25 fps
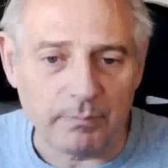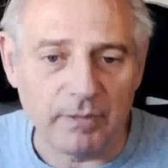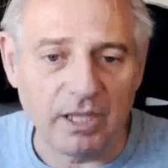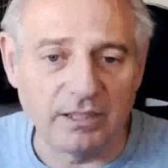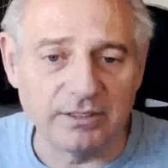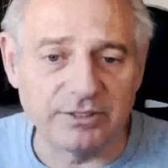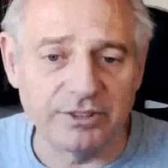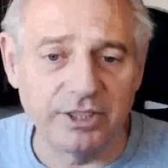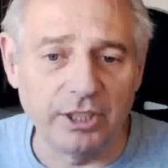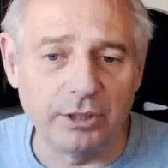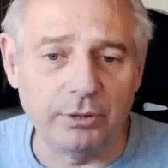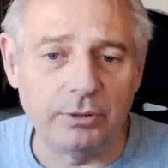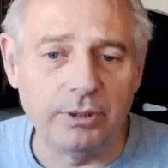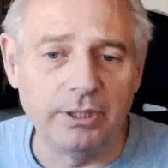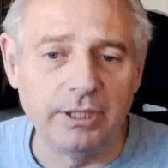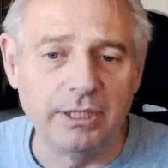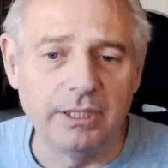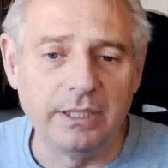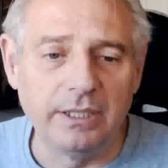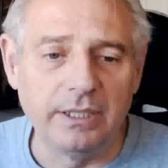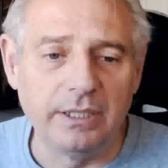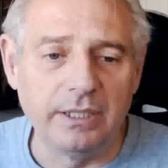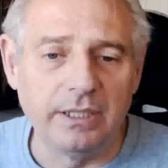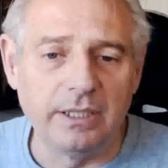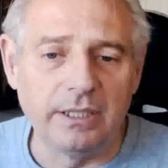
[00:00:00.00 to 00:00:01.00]
So,
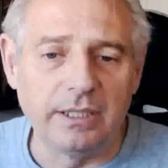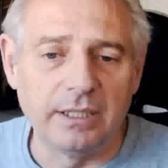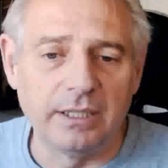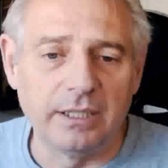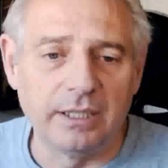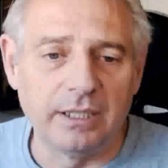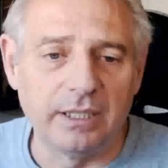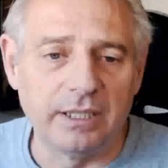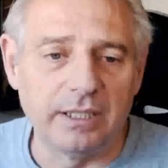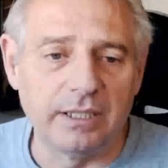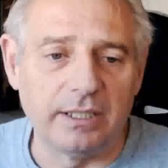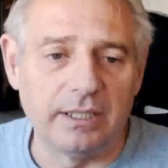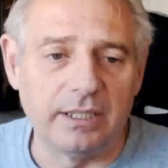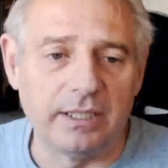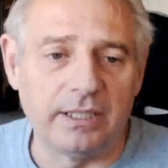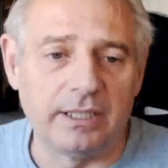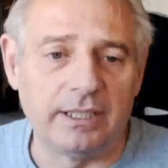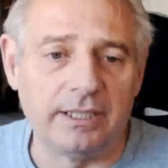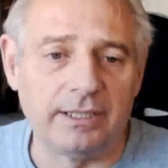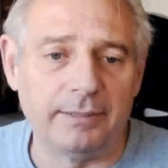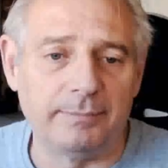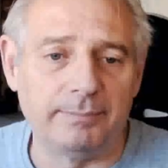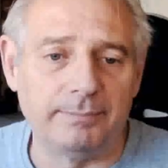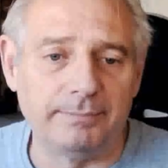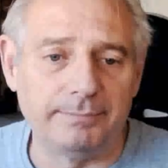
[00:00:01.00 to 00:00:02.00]

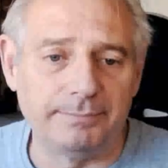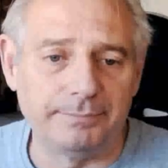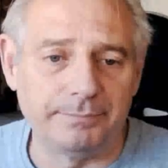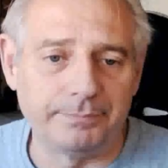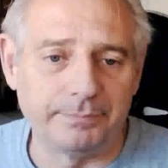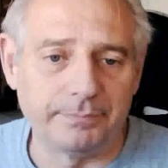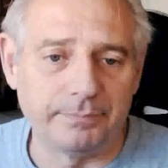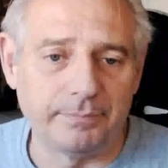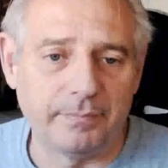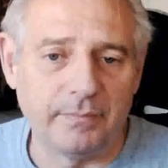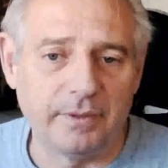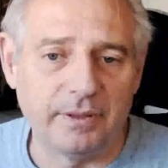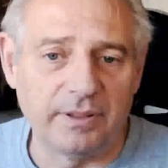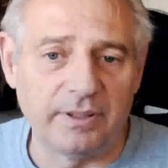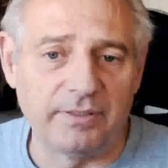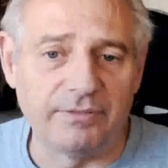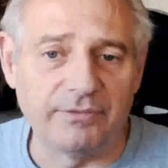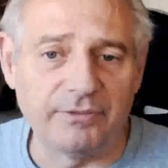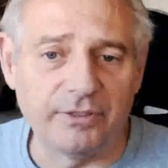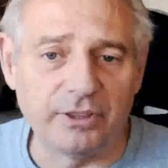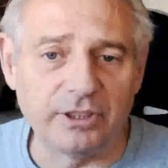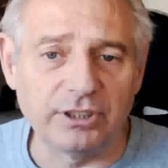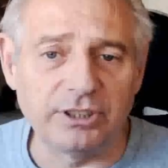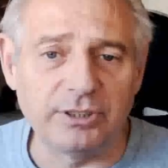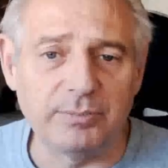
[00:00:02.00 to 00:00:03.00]
the
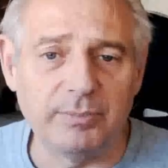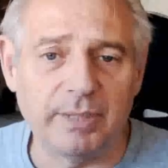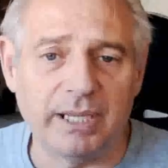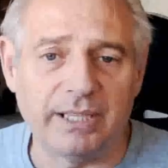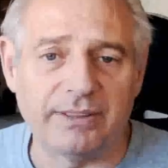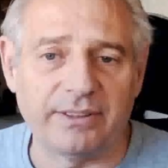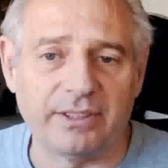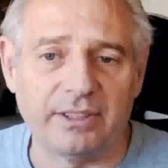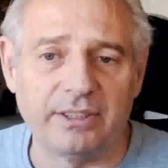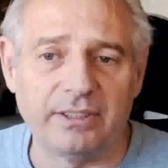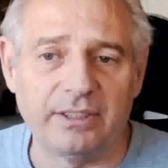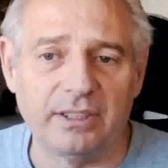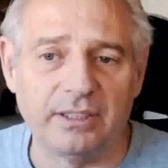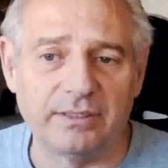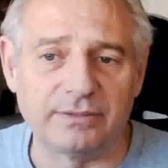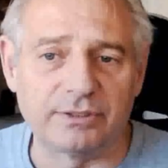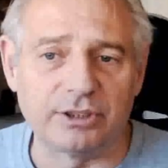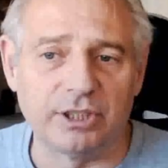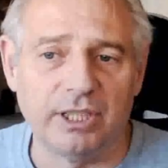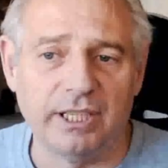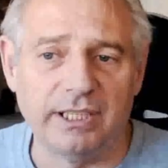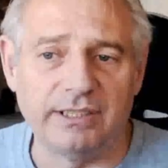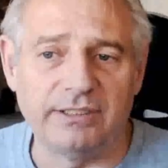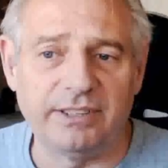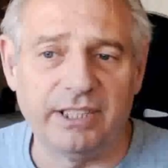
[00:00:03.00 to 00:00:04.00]
first method of
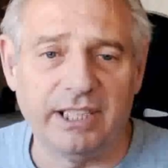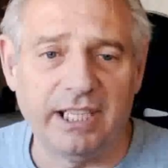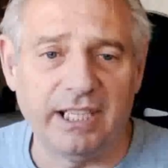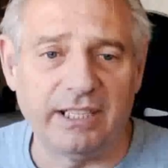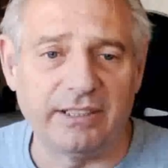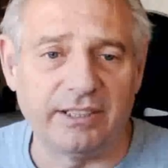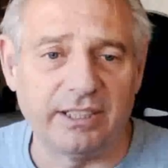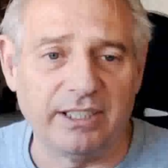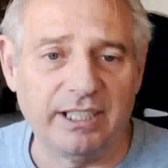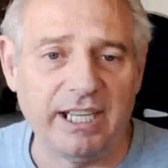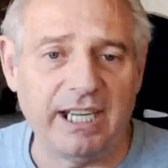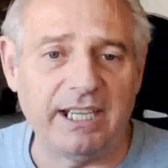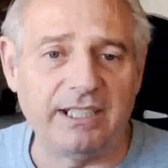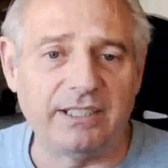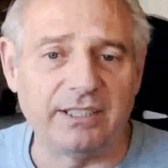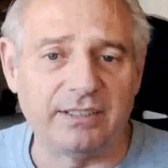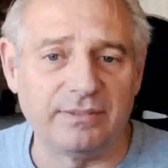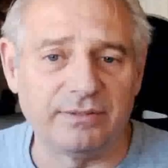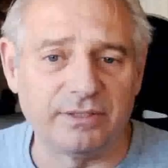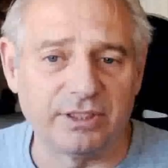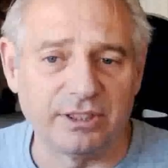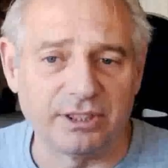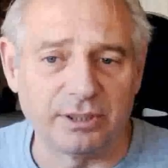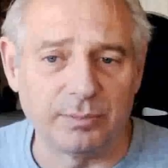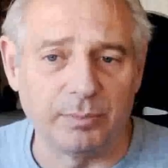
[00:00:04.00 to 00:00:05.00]
trying to get the native
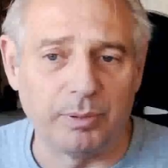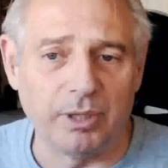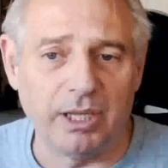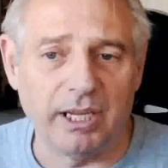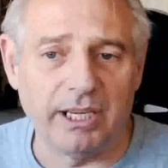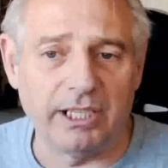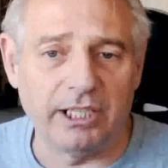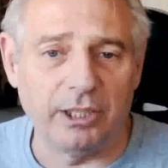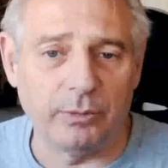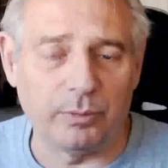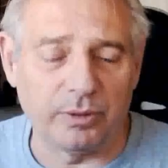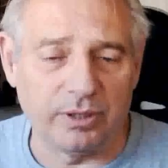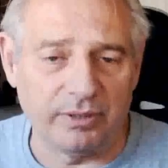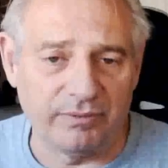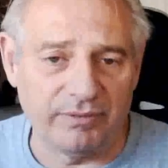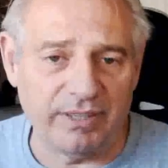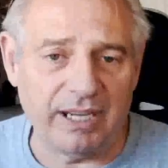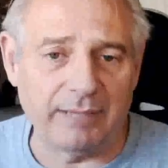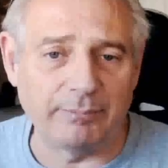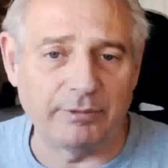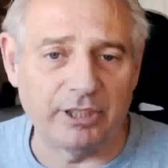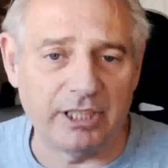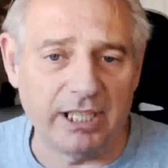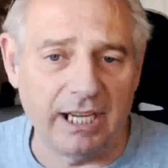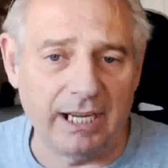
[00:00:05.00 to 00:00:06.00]
to supply you with the
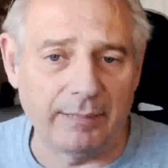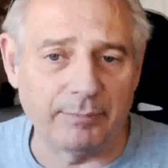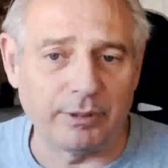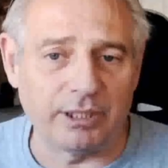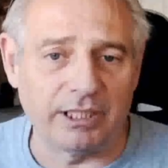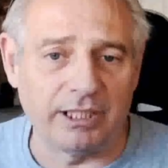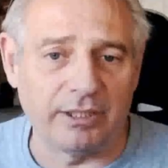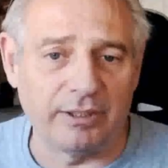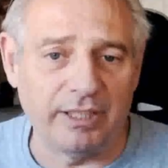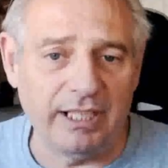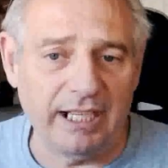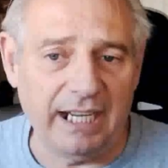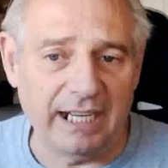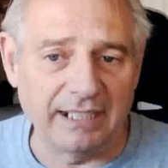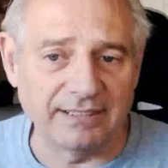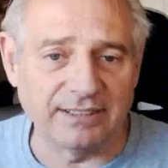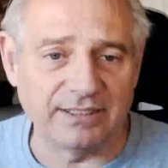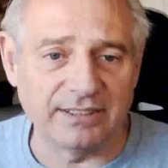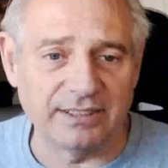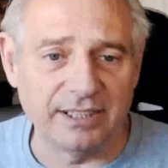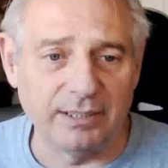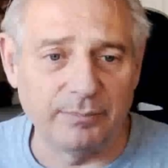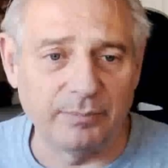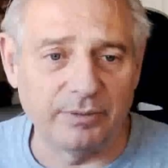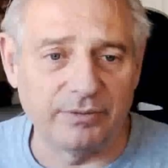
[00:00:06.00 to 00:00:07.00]
vocabulary, as I
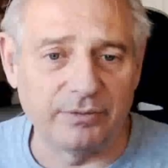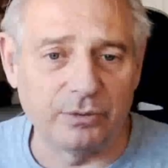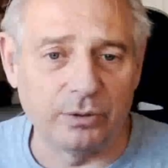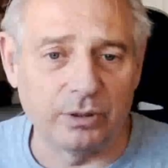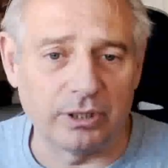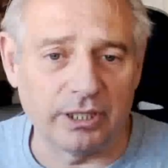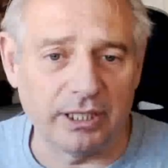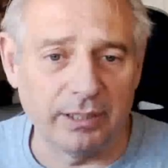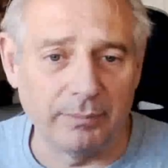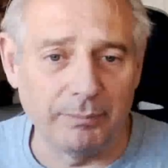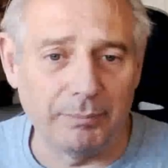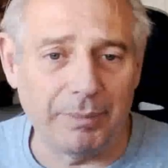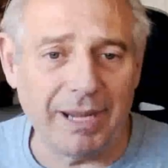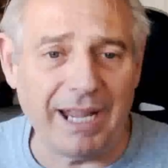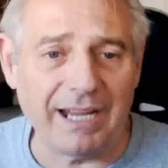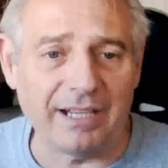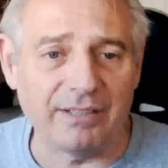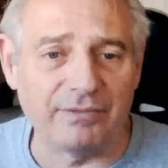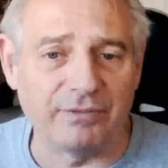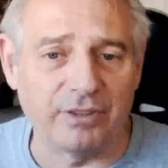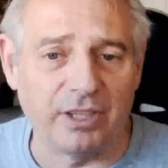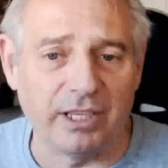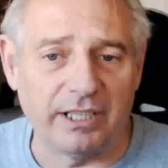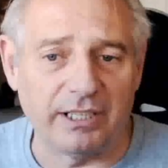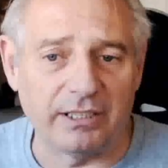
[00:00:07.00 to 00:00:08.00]
said before, can
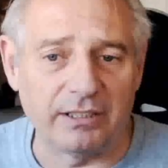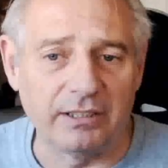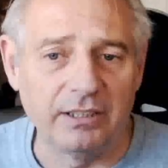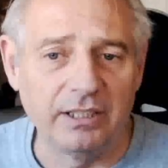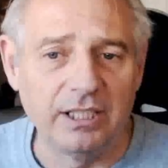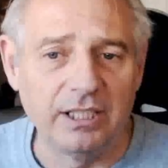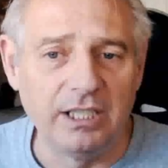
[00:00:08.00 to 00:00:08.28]
backfire,